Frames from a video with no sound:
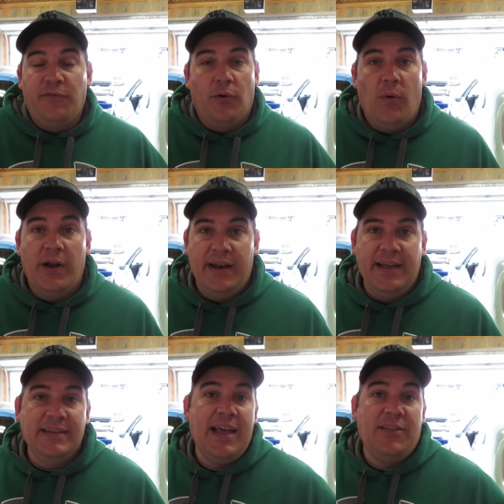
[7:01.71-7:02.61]
for what it
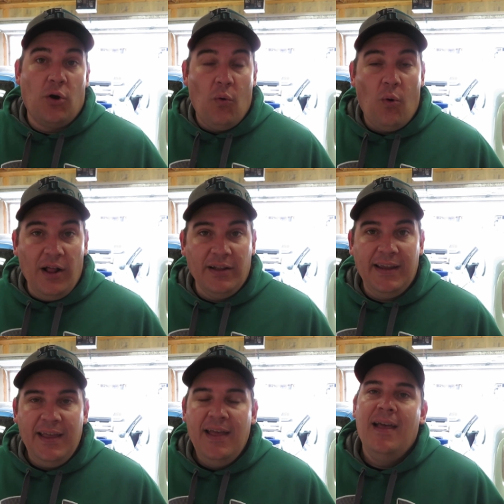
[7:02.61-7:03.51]
is and the
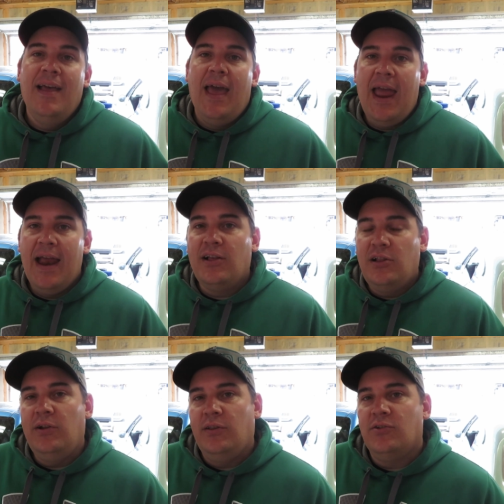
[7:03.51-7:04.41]
quality, and
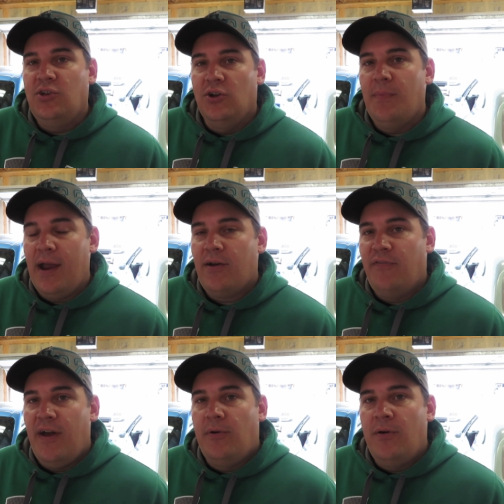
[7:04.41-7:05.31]
including those 2
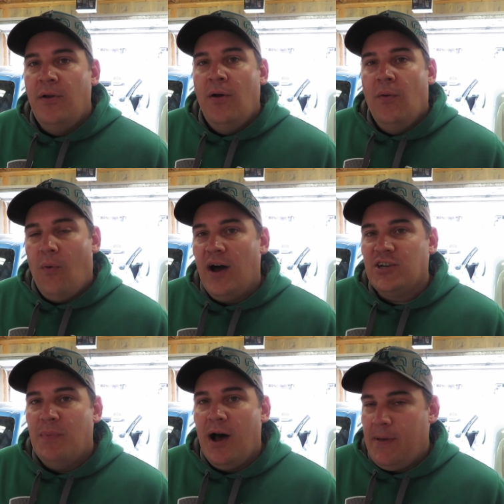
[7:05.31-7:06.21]
microfiber
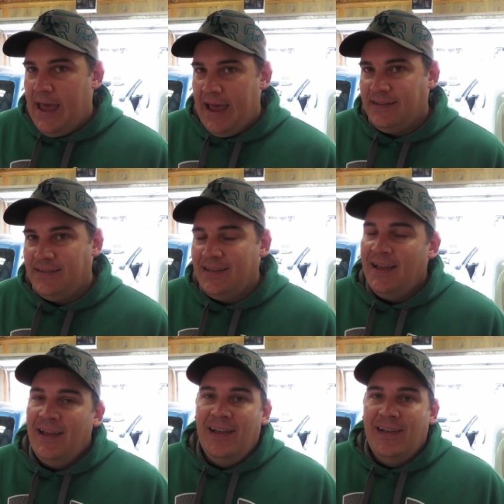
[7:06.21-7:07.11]
wash mop heads.
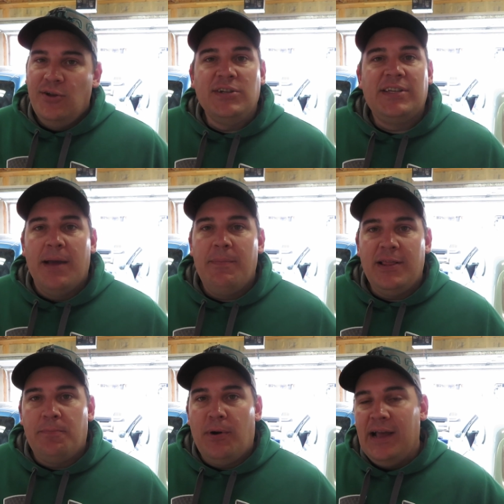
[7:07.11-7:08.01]
You just can't beat
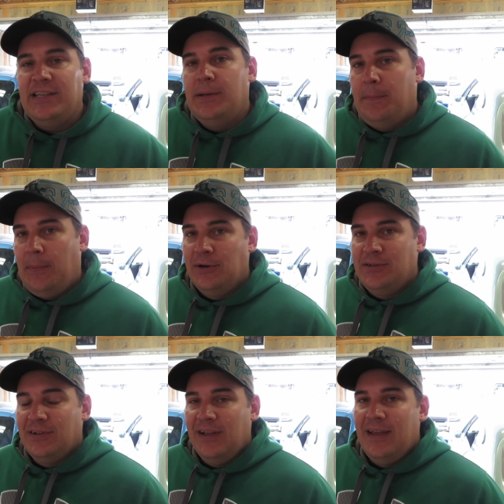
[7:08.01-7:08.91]
the price,
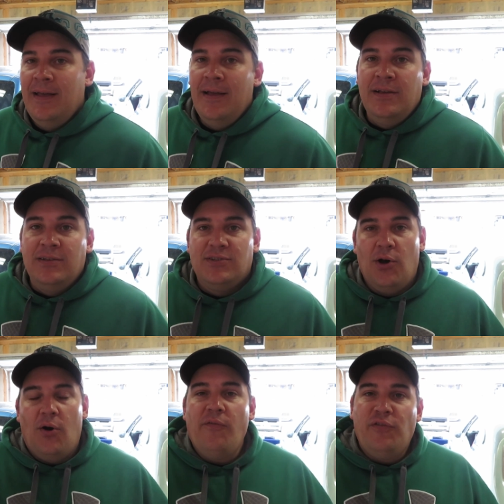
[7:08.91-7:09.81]
personally.
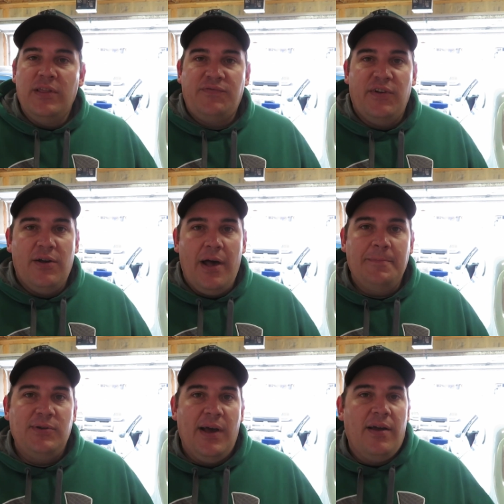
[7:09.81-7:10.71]
So hopefully this video
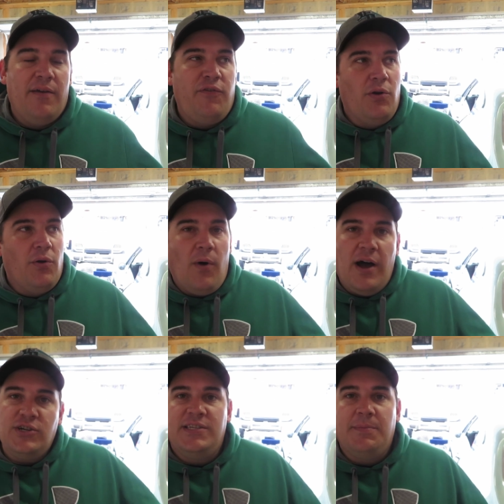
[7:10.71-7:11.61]
helps you out if you're
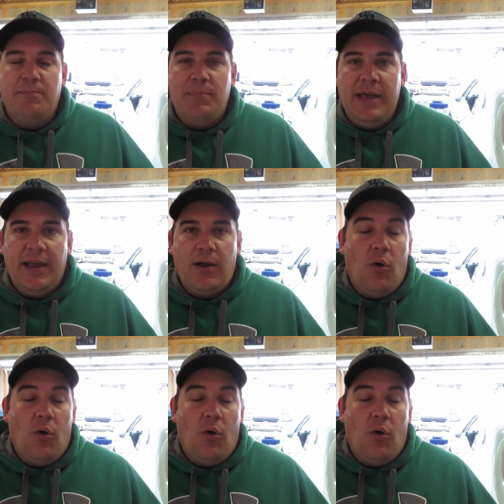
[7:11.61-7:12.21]
washing something big,